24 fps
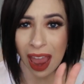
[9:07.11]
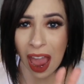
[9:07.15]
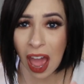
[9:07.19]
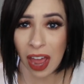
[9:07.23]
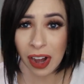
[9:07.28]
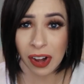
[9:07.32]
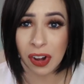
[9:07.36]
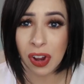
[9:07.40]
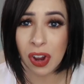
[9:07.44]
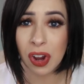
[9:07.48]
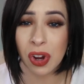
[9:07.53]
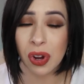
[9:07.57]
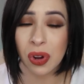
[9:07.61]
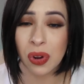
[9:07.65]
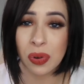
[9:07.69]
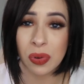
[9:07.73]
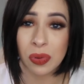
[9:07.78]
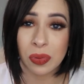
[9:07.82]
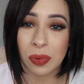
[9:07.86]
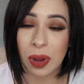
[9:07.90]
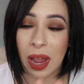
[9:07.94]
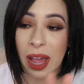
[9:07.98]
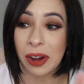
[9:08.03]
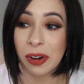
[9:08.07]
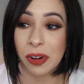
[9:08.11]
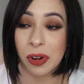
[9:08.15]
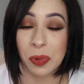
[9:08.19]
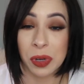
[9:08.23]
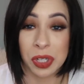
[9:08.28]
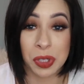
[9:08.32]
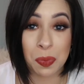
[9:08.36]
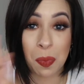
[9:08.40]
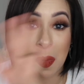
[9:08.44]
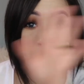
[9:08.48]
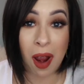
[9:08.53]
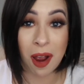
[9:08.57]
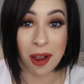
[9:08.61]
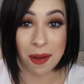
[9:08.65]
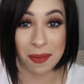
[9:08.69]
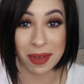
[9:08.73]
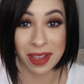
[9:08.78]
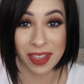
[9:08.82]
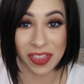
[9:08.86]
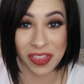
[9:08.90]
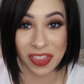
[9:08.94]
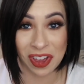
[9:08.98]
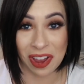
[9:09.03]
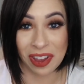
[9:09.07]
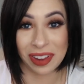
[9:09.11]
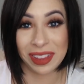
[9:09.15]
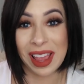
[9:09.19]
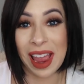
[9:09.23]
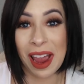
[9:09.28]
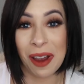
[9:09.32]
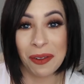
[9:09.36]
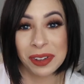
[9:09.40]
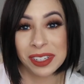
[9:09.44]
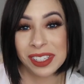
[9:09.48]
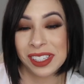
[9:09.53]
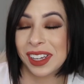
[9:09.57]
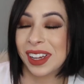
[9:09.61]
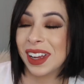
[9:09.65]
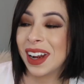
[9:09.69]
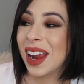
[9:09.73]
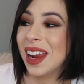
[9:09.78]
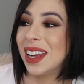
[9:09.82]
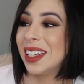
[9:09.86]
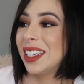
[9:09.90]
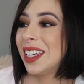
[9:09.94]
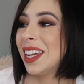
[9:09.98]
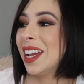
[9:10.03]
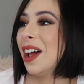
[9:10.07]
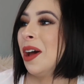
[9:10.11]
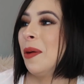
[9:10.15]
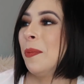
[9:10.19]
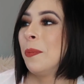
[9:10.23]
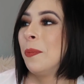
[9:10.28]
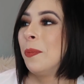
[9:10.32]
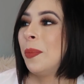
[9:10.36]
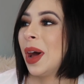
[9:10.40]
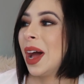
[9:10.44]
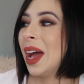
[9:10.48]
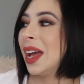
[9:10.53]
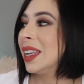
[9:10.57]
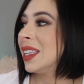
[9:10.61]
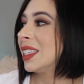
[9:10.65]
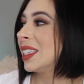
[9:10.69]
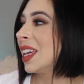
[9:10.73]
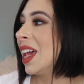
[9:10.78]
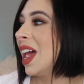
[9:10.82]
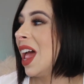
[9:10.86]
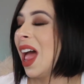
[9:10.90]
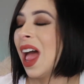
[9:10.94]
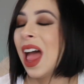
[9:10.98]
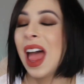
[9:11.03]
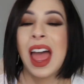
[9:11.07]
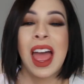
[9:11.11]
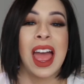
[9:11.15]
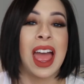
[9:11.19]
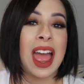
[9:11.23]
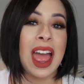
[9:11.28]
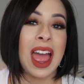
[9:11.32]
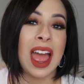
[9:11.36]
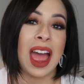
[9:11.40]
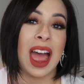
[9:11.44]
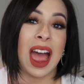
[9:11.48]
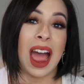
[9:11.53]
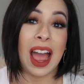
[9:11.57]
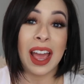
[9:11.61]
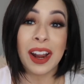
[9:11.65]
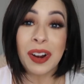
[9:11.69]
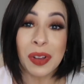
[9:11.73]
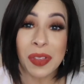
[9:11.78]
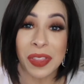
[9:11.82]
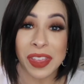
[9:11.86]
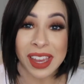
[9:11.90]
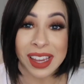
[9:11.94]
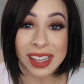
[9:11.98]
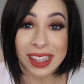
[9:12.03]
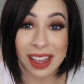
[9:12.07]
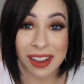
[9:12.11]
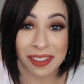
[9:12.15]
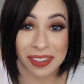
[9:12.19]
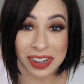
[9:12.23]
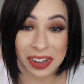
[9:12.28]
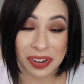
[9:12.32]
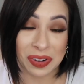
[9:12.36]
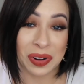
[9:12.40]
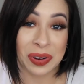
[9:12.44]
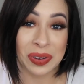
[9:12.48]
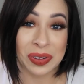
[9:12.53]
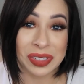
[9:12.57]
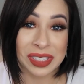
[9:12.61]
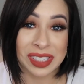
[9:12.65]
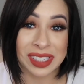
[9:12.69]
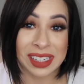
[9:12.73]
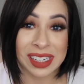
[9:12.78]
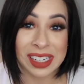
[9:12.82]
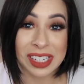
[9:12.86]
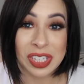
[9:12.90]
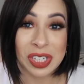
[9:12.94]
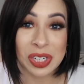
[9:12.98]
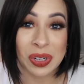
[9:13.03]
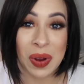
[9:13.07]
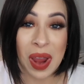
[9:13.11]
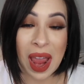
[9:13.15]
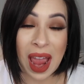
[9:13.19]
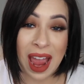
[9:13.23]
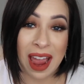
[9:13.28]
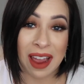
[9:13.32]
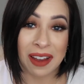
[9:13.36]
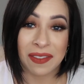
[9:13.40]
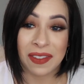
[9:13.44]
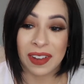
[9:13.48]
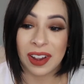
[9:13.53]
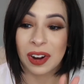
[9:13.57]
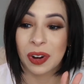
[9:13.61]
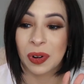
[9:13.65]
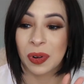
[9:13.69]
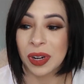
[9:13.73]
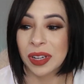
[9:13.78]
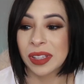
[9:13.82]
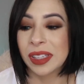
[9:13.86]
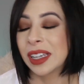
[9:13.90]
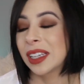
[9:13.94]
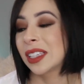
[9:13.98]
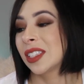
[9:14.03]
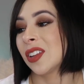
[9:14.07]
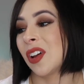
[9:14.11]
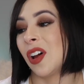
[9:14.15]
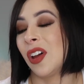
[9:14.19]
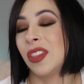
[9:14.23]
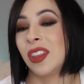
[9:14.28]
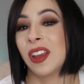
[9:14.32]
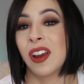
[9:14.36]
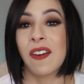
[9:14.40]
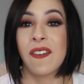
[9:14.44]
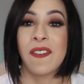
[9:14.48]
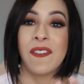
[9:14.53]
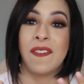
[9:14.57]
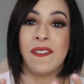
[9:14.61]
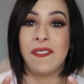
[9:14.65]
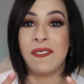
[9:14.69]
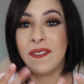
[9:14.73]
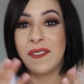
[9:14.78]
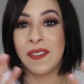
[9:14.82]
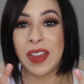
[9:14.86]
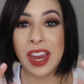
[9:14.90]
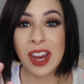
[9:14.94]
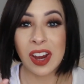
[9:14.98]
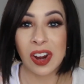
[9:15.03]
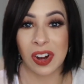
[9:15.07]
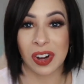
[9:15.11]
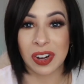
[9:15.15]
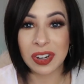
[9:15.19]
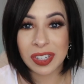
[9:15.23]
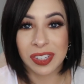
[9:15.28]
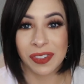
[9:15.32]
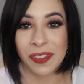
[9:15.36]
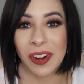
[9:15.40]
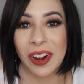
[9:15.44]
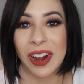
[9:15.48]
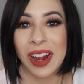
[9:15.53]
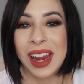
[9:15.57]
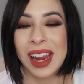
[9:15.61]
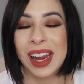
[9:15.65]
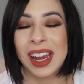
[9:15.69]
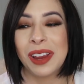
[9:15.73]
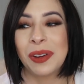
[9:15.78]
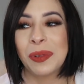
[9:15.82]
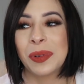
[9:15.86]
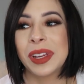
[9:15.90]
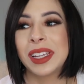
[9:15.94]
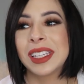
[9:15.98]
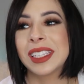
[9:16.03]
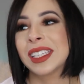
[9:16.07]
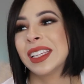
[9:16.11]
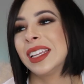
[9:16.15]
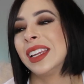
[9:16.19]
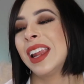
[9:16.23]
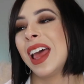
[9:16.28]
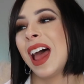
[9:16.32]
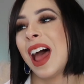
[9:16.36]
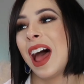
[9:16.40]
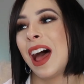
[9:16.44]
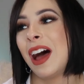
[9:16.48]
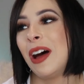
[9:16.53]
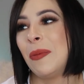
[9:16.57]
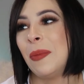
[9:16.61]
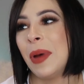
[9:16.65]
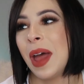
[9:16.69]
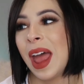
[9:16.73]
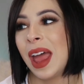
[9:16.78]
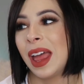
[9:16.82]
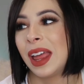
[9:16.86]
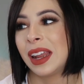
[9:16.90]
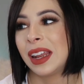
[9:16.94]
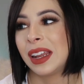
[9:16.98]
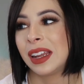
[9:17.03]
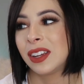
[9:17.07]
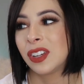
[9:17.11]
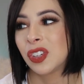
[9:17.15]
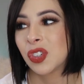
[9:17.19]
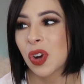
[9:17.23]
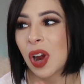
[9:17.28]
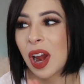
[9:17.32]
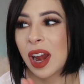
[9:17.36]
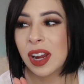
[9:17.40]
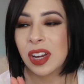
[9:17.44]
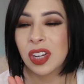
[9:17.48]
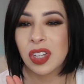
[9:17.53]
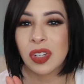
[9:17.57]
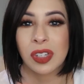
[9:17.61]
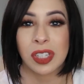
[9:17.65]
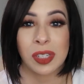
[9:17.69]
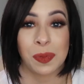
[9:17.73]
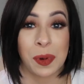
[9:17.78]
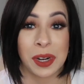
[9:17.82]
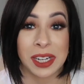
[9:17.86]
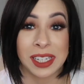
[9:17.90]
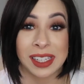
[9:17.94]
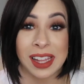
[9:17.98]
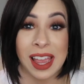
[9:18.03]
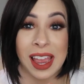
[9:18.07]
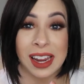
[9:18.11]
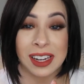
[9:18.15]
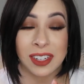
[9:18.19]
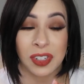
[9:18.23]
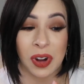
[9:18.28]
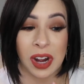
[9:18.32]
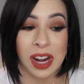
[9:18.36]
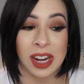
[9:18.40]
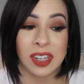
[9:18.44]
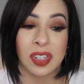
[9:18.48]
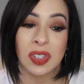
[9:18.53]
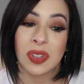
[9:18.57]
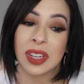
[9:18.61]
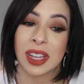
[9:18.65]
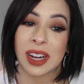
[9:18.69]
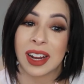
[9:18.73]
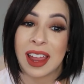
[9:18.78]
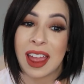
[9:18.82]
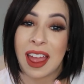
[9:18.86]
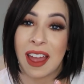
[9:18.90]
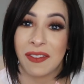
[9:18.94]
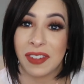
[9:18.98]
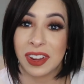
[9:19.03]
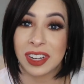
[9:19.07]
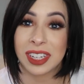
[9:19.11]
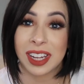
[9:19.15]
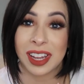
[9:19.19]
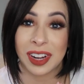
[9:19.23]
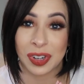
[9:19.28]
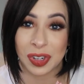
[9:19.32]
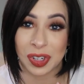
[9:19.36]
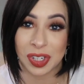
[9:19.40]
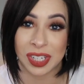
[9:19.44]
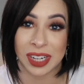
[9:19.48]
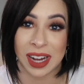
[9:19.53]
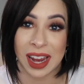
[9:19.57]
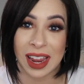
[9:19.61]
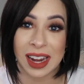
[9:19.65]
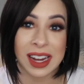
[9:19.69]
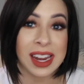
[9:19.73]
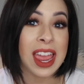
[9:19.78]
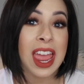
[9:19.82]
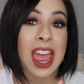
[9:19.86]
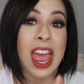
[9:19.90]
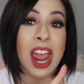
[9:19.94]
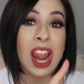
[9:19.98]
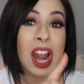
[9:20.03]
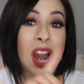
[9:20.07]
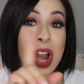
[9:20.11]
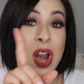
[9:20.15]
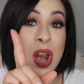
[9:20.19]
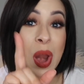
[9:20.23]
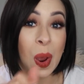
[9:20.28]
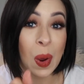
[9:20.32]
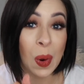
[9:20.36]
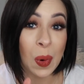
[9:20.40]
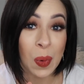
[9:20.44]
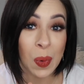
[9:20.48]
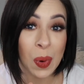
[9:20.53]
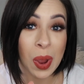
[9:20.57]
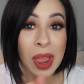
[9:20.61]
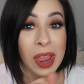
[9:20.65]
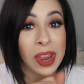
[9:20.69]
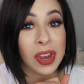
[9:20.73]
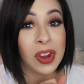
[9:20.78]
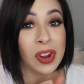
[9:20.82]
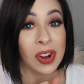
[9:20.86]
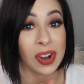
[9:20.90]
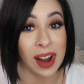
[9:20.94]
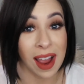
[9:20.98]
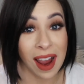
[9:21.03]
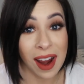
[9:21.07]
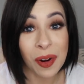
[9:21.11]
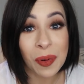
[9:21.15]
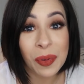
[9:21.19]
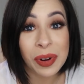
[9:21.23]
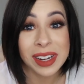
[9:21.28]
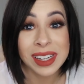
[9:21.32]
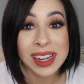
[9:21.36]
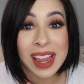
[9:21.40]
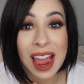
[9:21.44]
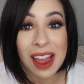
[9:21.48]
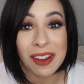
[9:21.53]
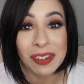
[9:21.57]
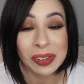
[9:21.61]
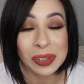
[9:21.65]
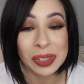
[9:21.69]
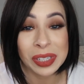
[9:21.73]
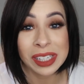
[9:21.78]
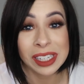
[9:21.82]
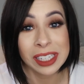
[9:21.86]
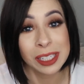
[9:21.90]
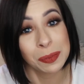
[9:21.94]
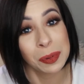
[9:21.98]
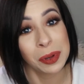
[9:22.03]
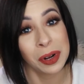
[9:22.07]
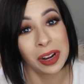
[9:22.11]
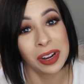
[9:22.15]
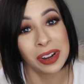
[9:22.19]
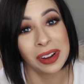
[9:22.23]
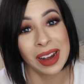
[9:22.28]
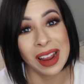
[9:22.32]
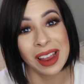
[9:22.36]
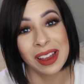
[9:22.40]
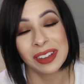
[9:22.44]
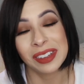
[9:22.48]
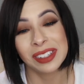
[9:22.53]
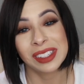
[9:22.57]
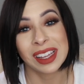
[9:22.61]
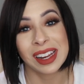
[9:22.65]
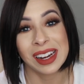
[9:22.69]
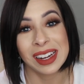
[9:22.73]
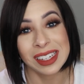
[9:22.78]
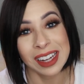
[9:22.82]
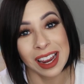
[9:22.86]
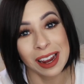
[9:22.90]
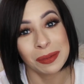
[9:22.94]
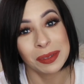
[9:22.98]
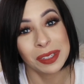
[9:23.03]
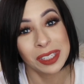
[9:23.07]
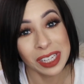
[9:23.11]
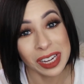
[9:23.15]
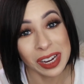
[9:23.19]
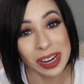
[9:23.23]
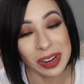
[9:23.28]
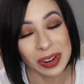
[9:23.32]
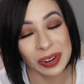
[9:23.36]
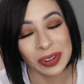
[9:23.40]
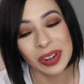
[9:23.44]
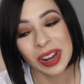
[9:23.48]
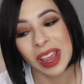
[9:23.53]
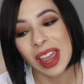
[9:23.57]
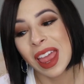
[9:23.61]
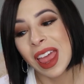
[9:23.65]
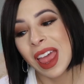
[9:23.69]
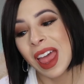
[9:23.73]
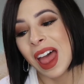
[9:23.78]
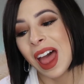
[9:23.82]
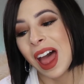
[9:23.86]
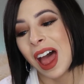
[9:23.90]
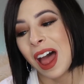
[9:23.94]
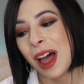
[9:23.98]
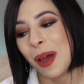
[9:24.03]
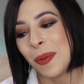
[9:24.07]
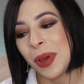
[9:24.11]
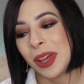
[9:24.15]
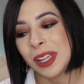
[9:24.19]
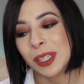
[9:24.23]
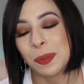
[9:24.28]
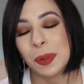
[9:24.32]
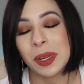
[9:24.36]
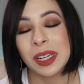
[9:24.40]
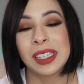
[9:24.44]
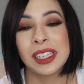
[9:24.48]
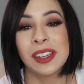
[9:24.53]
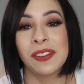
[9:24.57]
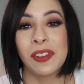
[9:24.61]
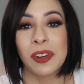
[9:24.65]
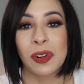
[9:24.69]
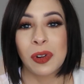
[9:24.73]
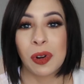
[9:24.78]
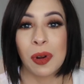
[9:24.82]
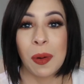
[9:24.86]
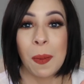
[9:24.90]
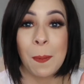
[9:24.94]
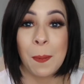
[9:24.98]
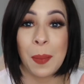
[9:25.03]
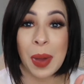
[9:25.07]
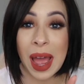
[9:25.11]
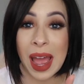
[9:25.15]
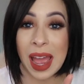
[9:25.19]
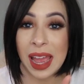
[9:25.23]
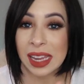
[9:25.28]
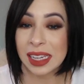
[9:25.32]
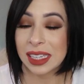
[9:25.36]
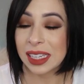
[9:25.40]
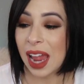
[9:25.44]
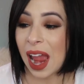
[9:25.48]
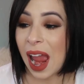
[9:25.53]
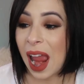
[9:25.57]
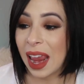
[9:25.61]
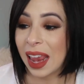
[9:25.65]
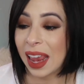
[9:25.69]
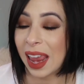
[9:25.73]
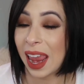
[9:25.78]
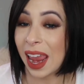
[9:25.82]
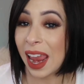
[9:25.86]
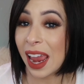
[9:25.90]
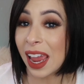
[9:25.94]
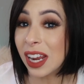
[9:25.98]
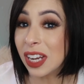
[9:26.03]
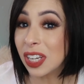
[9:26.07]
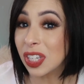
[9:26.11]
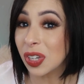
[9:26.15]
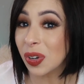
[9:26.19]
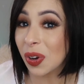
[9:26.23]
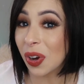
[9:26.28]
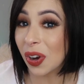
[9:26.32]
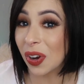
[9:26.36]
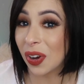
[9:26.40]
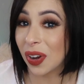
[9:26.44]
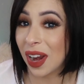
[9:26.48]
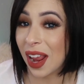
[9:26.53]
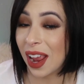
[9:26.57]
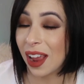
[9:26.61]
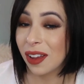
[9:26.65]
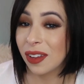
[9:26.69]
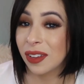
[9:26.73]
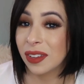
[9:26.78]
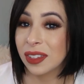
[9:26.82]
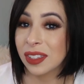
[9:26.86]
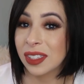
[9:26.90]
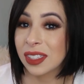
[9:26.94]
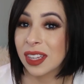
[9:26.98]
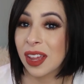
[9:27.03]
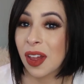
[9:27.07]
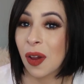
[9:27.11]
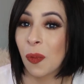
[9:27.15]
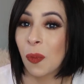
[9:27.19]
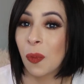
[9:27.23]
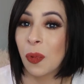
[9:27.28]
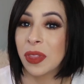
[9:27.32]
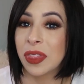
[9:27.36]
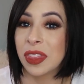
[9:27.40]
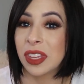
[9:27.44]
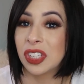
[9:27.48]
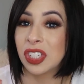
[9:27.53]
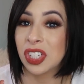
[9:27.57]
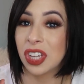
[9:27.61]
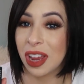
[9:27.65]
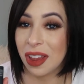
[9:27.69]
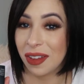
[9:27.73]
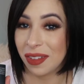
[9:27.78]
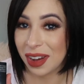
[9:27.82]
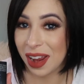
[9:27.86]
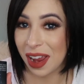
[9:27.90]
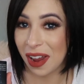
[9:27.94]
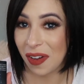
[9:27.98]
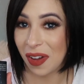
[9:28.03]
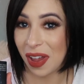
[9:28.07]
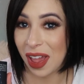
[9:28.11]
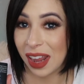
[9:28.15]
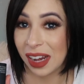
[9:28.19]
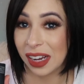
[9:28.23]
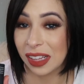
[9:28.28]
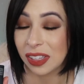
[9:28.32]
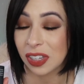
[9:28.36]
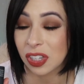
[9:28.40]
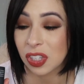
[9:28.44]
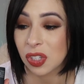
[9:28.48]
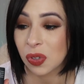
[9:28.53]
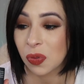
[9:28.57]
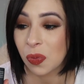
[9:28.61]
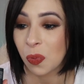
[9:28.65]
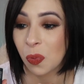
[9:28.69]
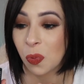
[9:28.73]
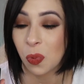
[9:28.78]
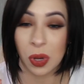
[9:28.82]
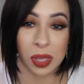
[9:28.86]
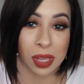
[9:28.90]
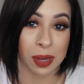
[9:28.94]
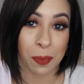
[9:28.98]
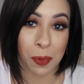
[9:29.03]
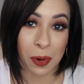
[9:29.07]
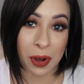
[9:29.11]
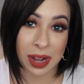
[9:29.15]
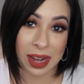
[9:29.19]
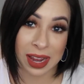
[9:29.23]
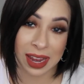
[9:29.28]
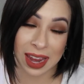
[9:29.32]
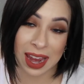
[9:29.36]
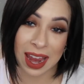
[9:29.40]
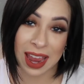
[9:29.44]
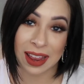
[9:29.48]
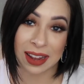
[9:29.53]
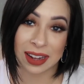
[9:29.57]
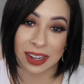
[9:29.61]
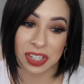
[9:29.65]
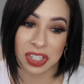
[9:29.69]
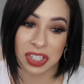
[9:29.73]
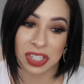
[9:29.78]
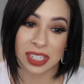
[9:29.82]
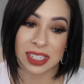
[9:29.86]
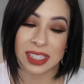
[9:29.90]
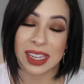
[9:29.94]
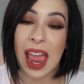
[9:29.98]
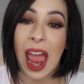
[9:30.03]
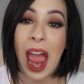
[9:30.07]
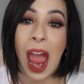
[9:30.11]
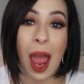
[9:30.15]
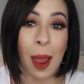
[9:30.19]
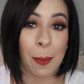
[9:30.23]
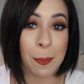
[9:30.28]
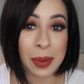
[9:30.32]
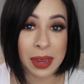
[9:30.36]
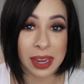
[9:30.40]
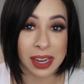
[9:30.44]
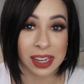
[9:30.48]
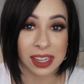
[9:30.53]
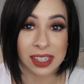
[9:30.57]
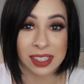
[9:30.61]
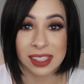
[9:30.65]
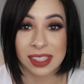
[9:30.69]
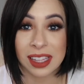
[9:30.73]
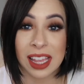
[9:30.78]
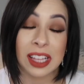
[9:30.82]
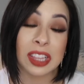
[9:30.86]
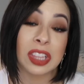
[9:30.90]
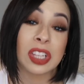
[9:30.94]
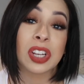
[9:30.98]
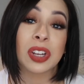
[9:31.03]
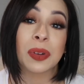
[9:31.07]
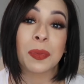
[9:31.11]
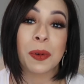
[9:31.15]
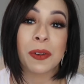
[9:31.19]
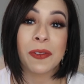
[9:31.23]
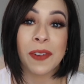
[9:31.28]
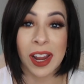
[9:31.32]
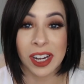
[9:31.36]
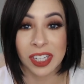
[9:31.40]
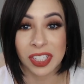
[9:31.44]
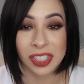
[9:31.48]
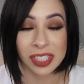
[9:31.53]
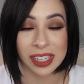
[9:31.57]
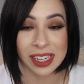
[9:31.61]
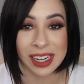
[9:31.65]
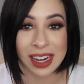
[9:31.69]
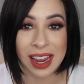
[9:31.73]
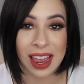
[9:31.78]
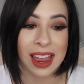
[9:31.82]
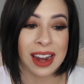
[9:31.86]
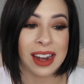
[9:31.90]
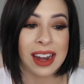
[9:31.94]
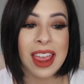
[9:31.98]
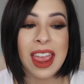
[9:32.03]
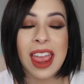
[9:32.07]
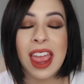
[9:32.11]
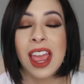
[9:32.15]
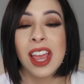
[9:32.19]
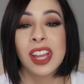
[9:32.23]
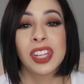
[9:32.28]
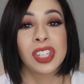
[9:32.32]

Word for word: I don't know who, I don't know which mom thought that was a good idea, but I don't think 11 year olds need to have acrylics on their fingers for any reason um, and trying to express that, trying to get Eva to understand, no, you're not going to have acrylics put on your nails anytime soon um, has been difficult. But I can do her nails with the gel nail and it looks really pretty and she's happy because they look professionally done.